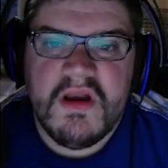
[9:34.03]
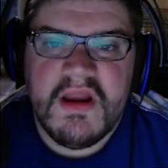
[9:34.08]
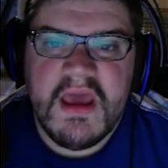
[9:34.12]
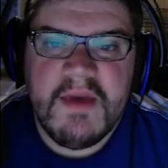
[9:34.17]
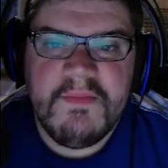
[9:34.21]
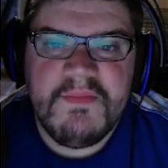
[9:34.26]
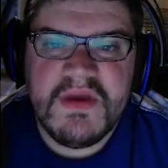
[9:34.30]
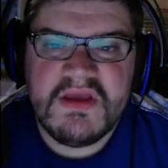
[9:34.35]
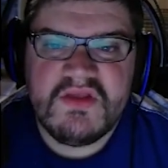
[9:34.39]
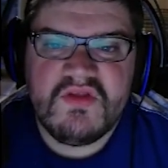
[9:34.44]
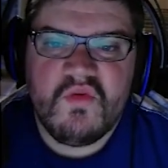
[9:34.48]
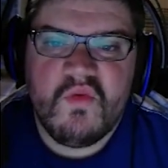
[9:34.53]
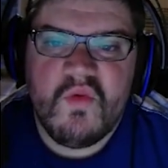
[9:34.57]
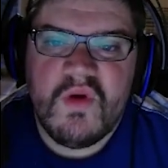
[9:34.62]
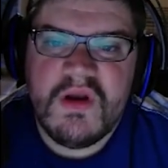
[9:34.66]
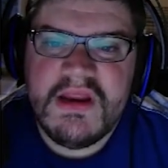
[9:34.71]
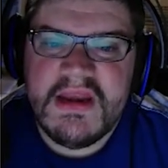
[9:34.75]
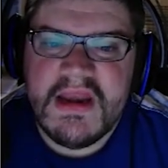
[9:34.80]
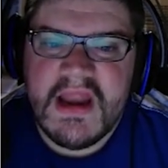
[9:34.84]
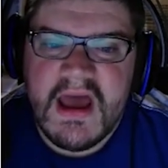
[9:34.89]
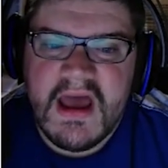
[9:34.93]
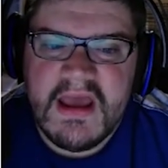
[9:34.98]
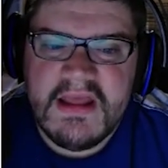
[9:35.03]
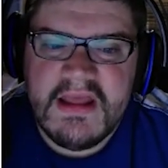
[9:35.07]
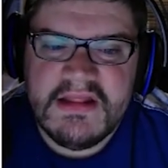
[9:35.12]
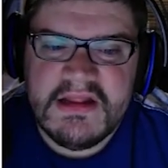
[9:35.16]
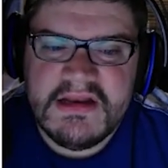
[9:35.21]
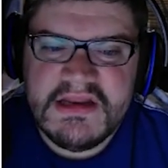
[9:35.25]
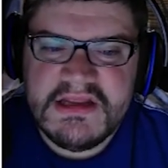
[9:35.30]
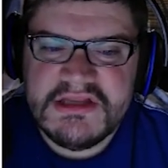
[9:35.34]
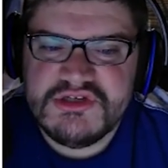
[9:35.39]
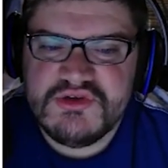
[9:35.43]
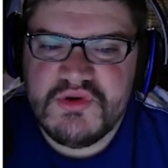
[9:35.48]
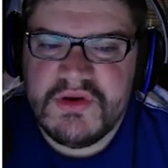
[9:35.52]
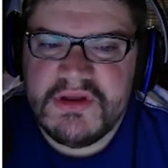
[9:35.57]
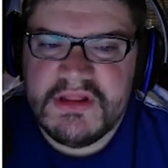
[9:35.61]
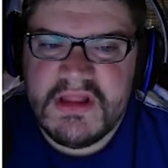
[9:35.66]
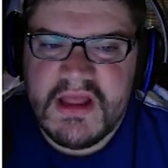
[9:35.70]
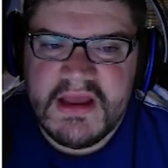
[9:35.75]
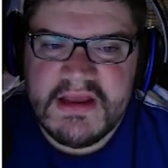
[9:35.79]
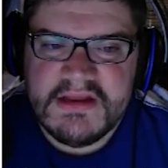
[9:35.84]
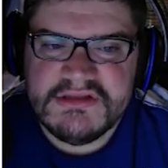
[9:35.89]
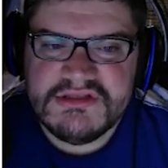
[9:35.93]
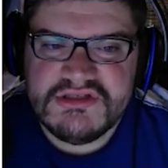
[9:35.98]
At pick 29, the Detroit
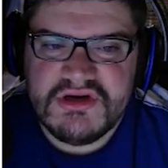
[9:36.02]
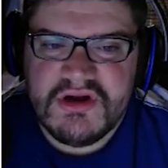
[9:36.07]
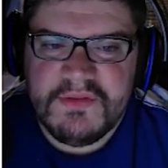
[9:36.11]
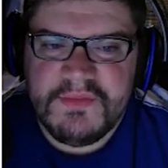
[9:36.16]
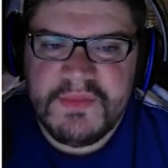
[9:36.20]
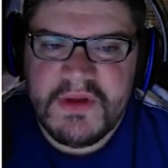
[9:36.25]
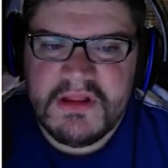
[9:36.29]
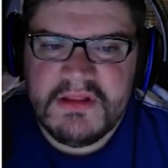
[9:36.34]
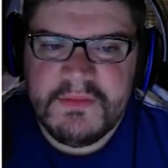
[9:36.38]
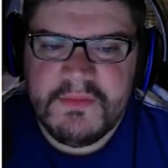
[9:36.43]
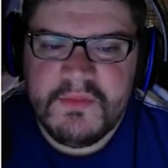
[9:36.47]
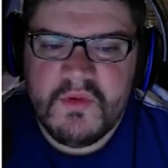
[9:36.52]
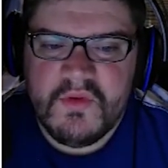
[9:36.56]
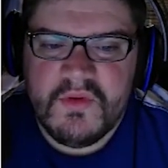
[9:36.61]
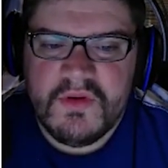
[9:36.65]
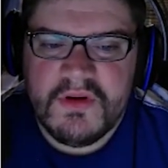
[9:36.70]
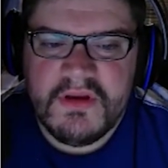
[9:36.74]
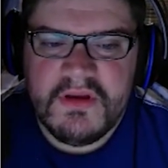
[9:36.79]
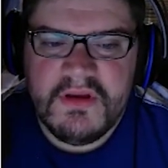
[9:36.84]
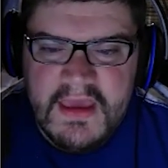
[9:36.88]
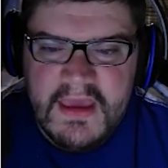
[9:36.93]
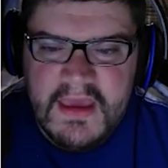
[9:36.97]
Lions are up on the board.